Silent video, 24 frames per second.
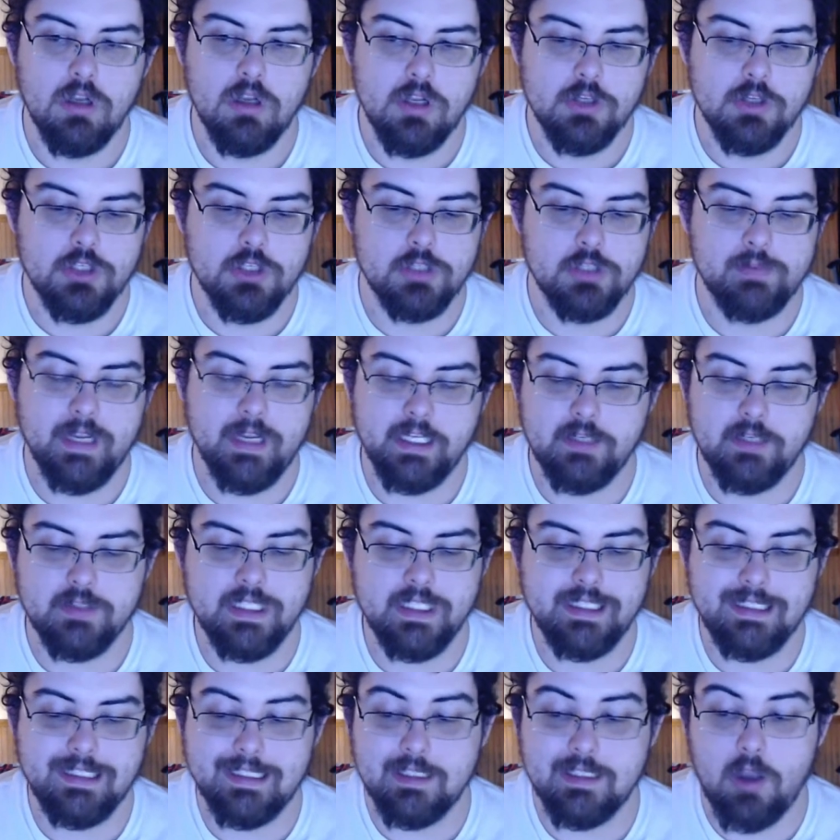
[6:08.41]
just by using
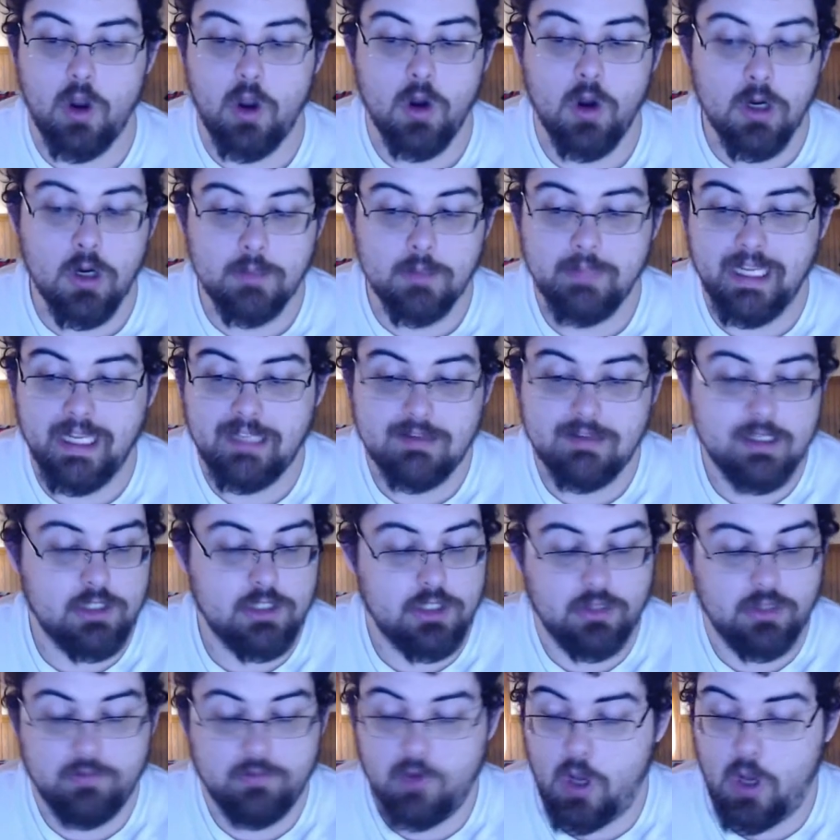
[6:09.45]
these army that
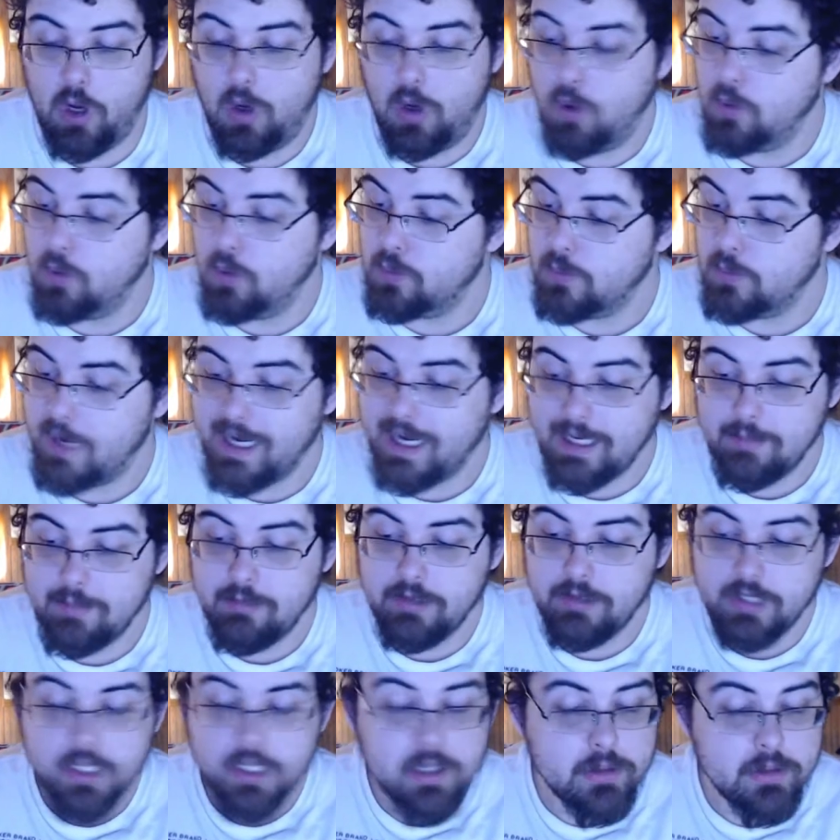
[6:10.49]
you've already
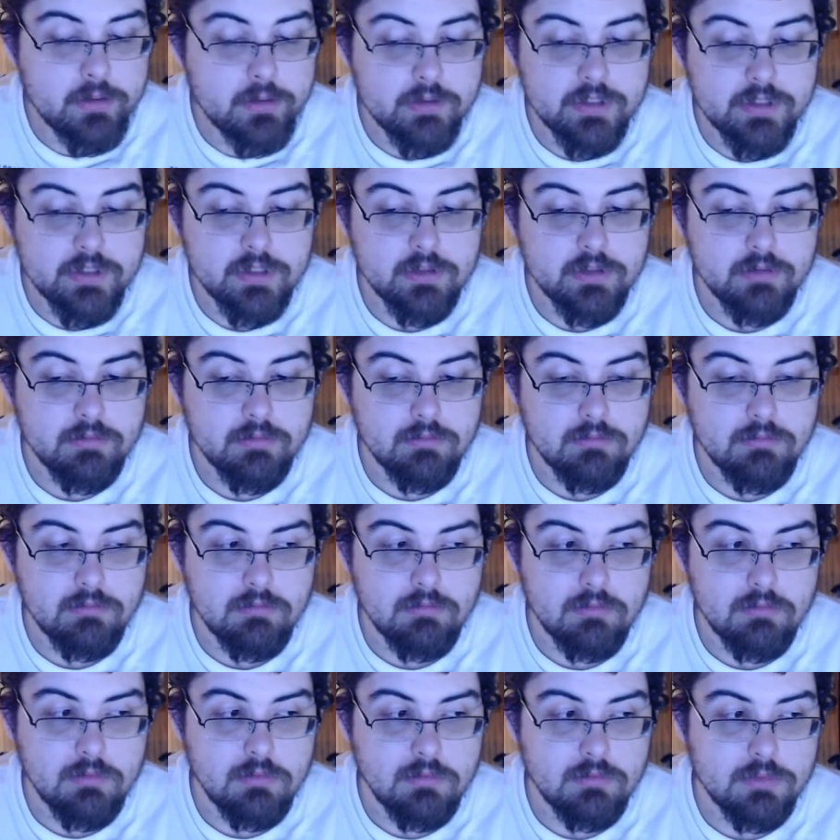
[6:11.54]
produced
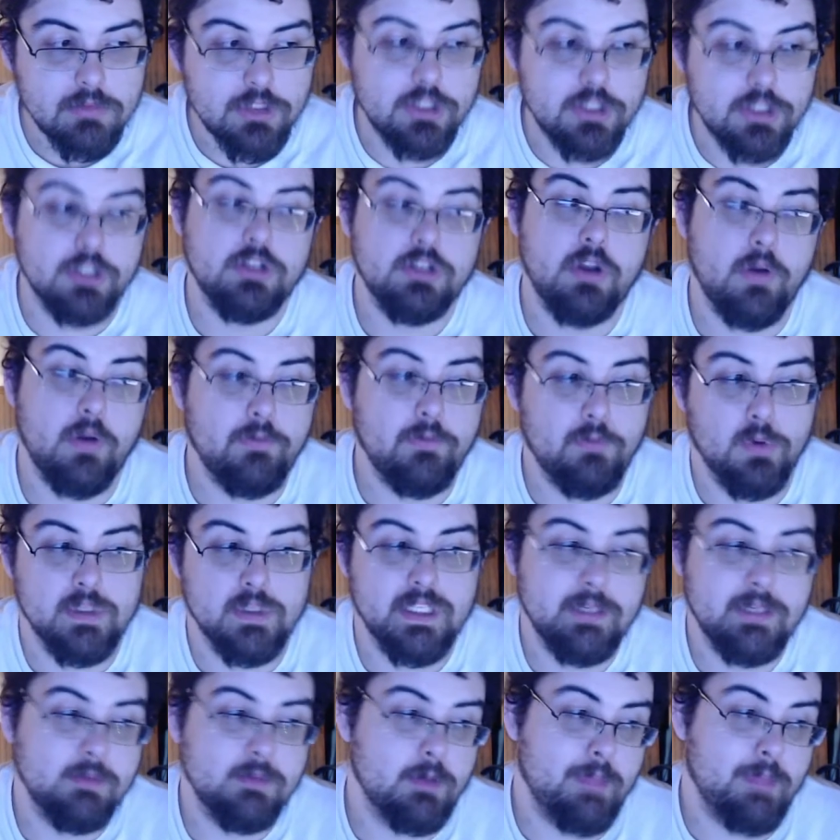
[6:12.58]
to just go force
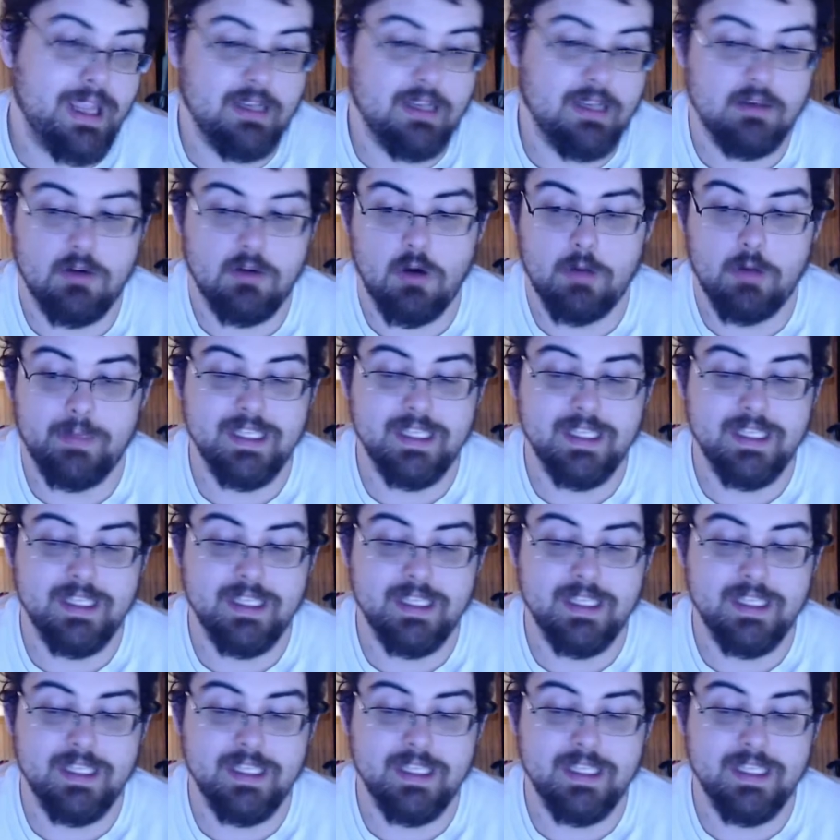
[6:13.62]
him to make an army.